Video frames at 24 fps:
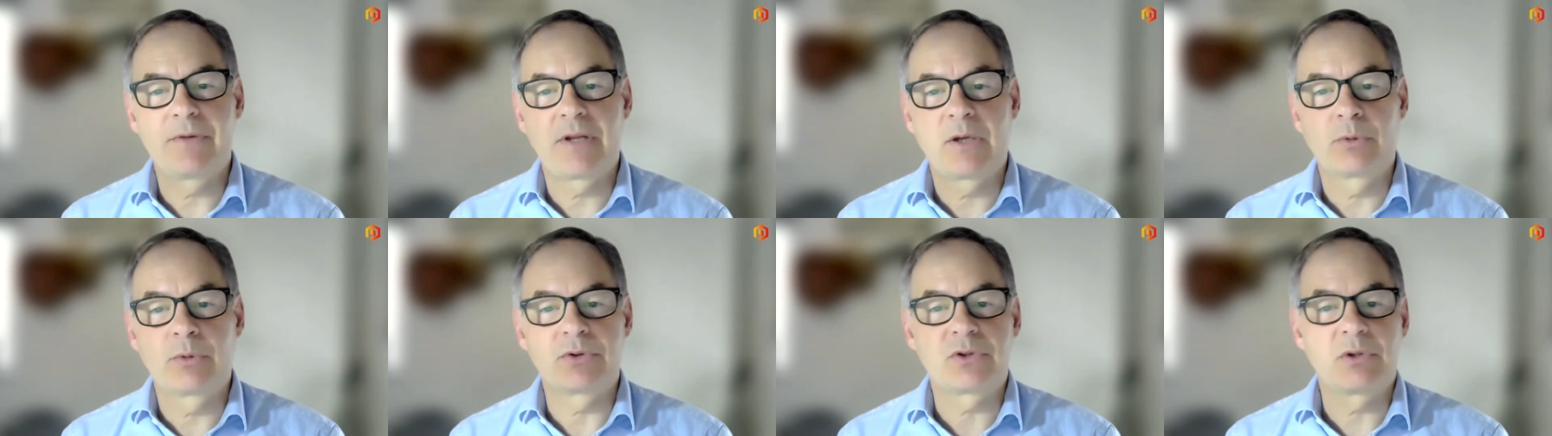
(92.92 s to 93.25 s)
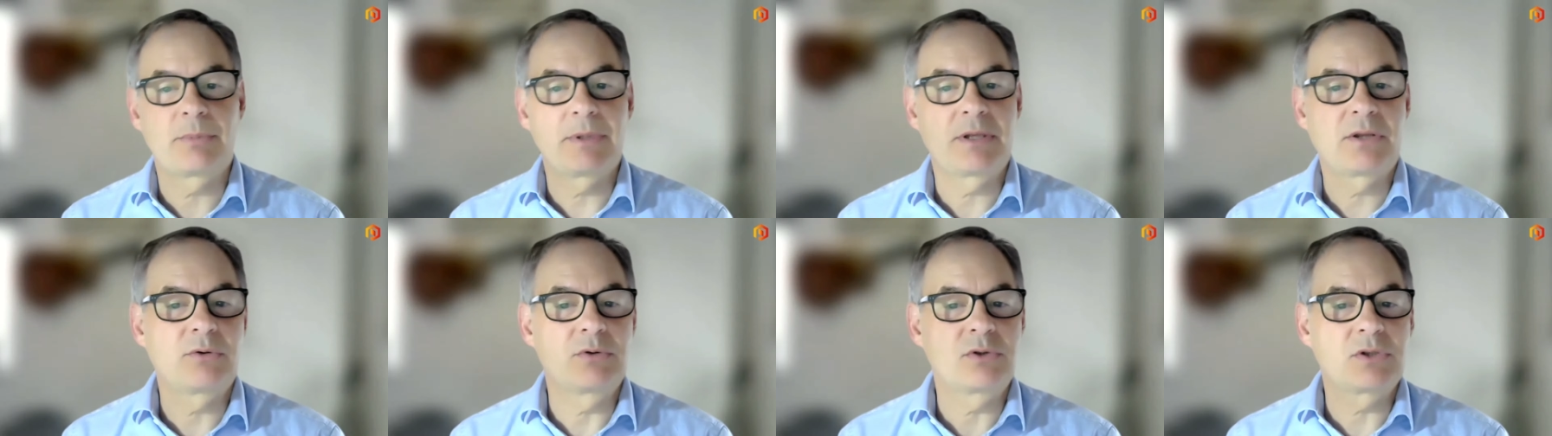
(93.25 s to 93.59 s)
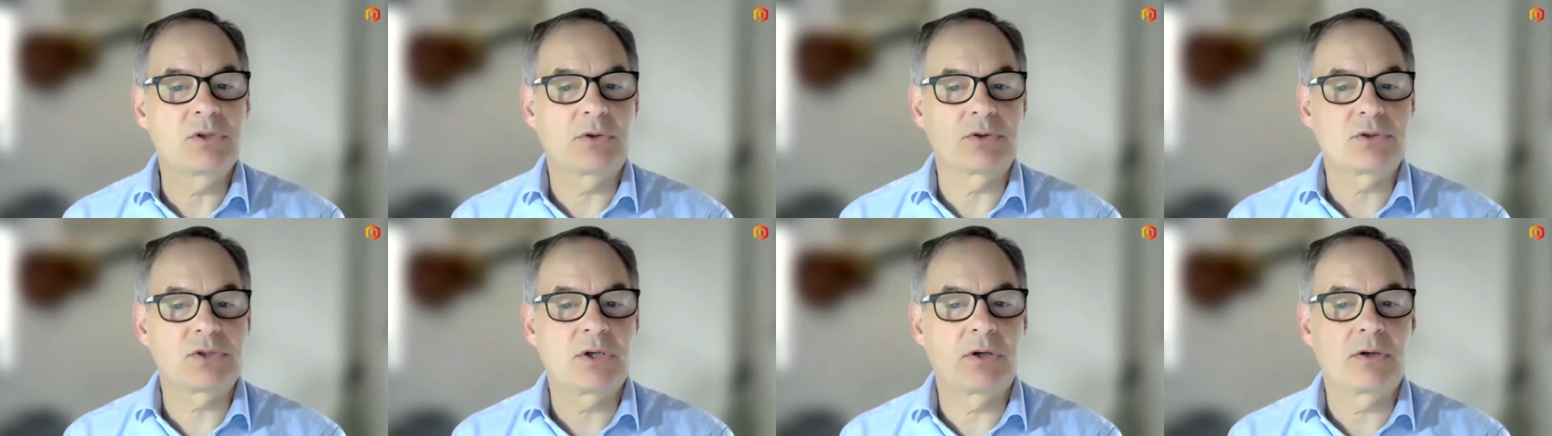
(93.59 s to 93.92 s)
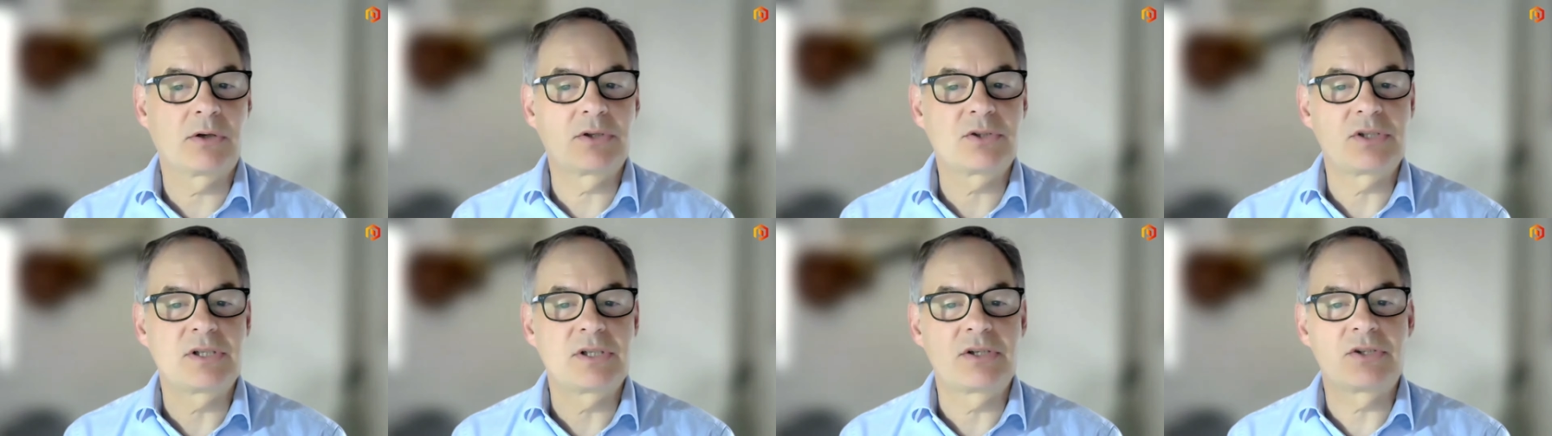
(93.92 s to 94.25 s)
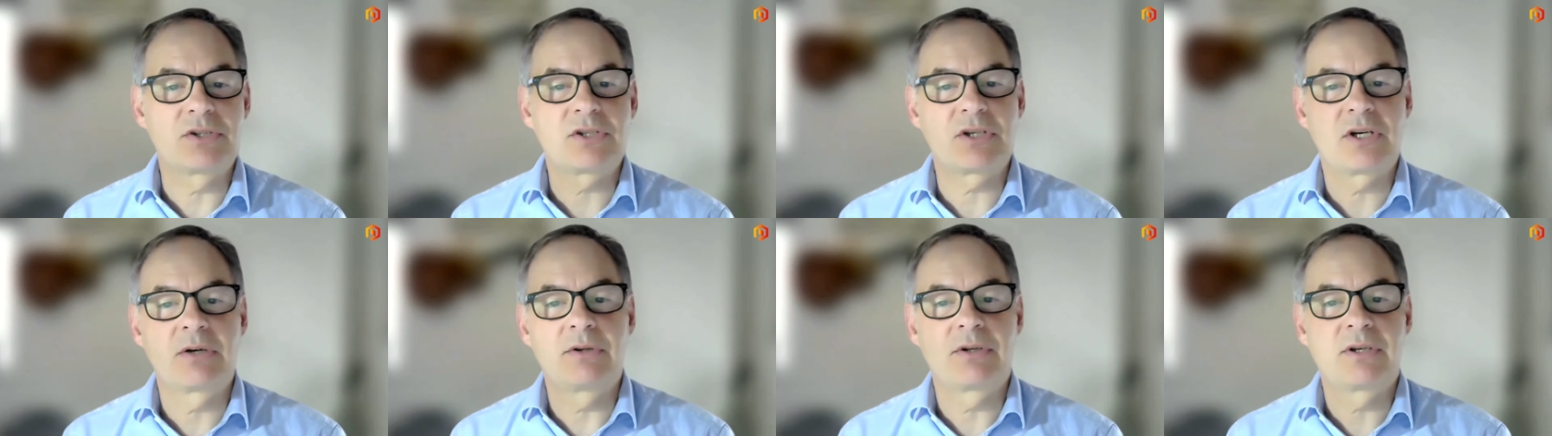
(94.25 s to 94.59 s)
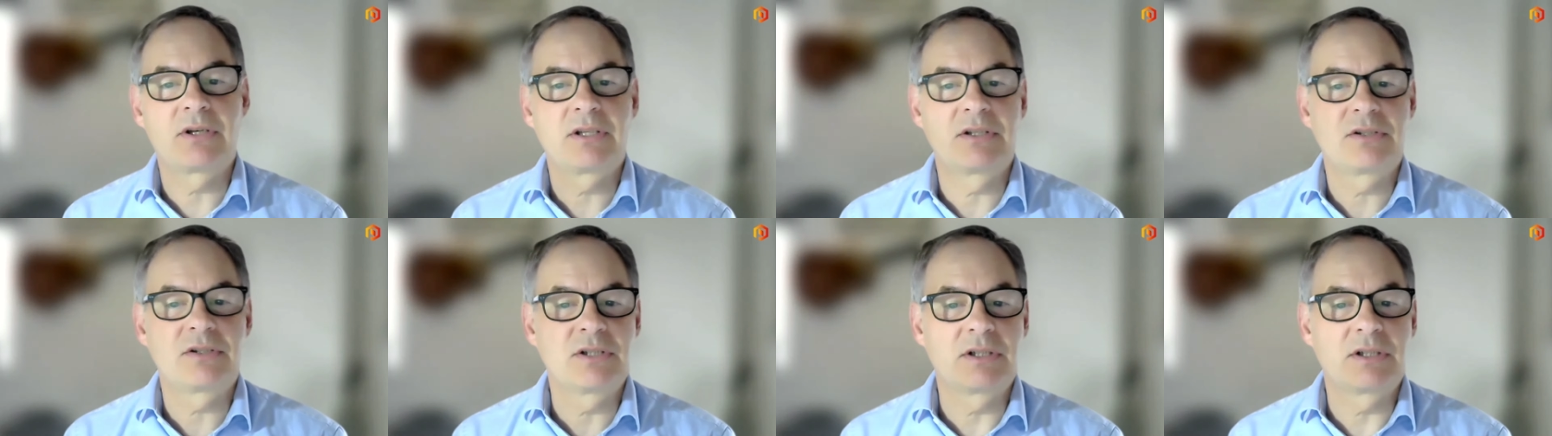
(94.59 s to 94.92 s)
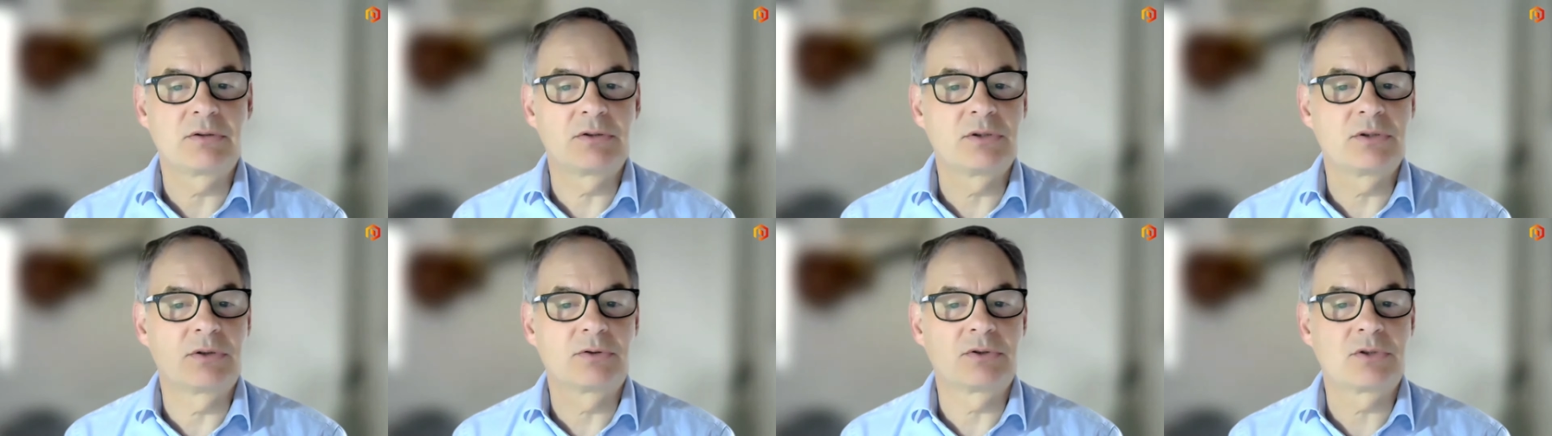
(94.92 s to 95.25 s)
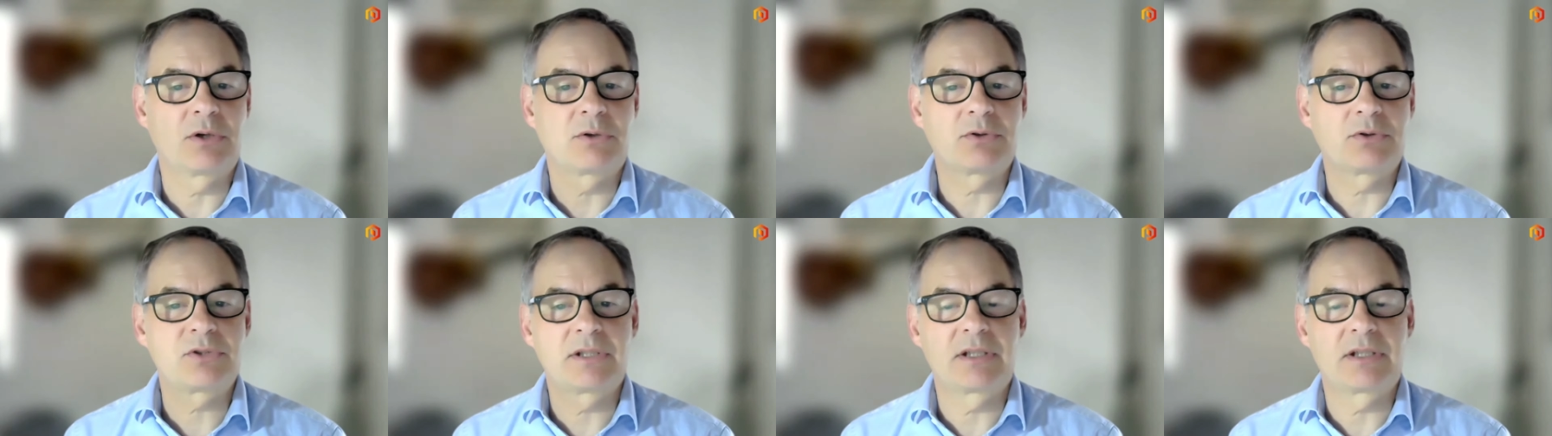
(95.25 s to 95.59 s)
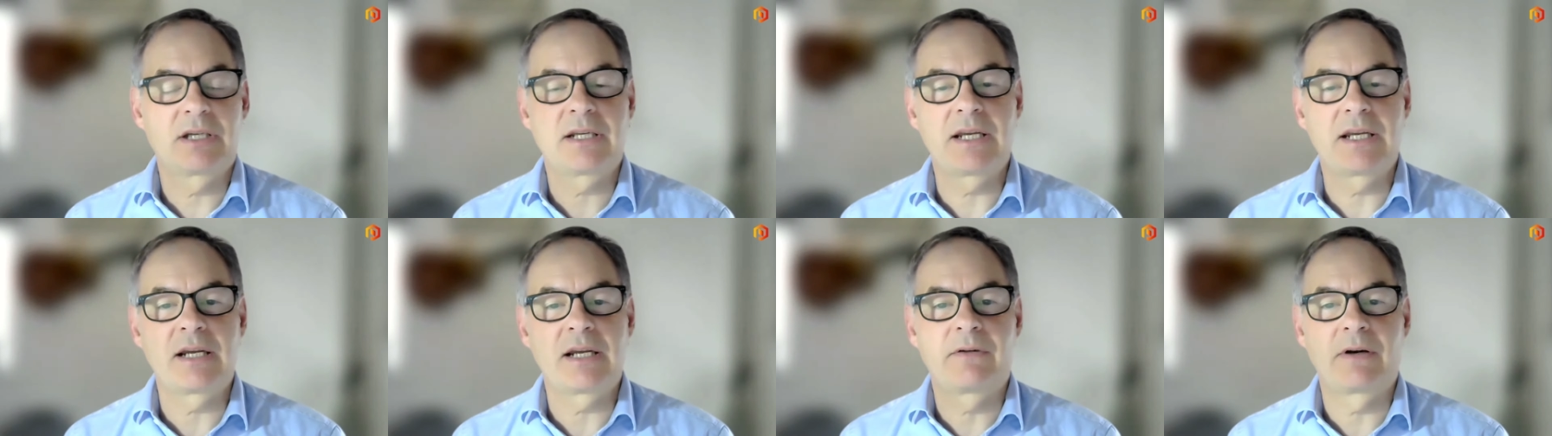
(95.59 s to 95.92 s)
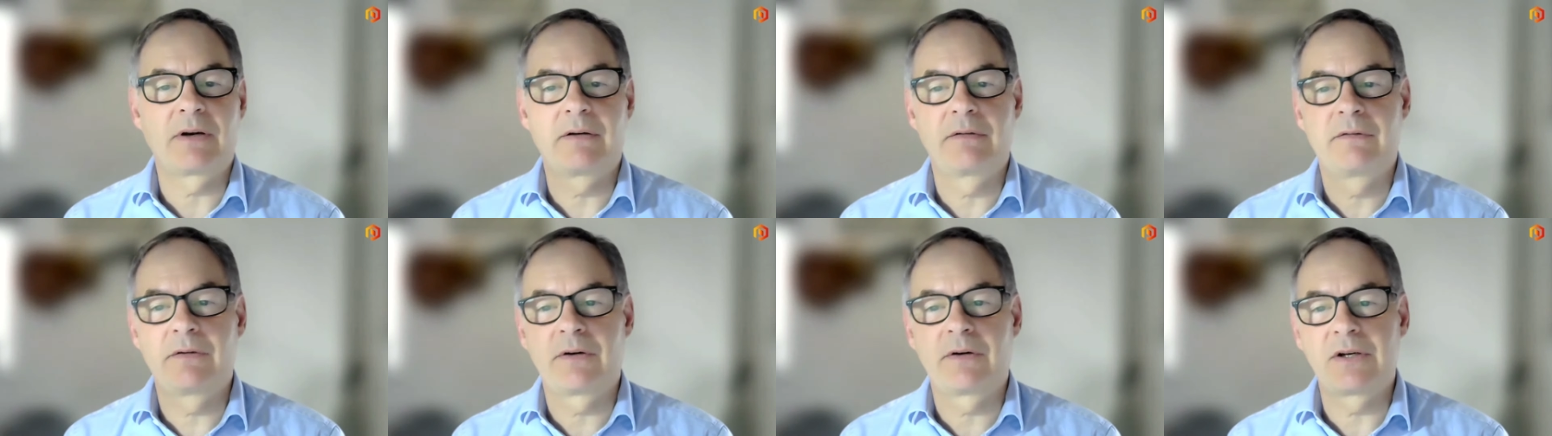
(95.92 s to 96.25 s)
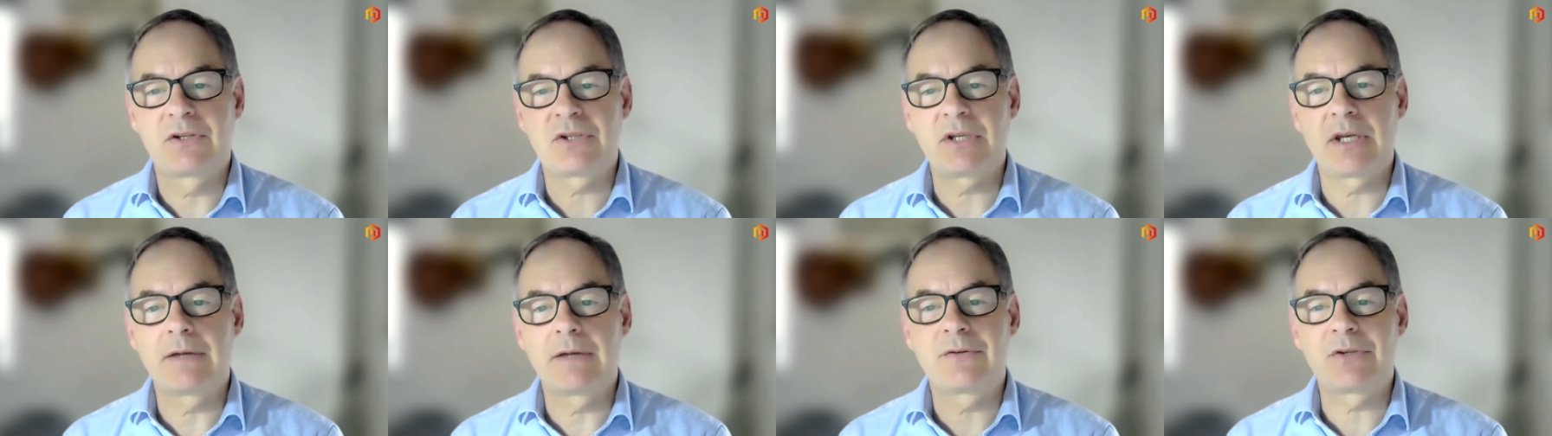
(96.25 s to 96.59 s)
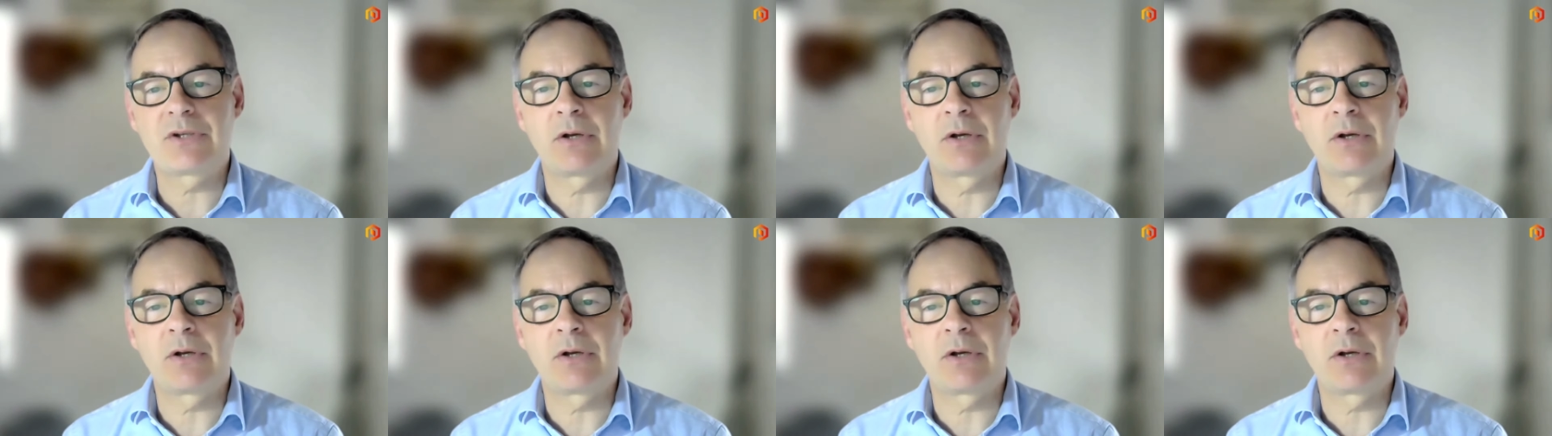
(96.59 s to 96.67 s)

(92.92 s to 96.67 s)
also been through toxicology to show that it's you know it's not toxic. Again, very very safe.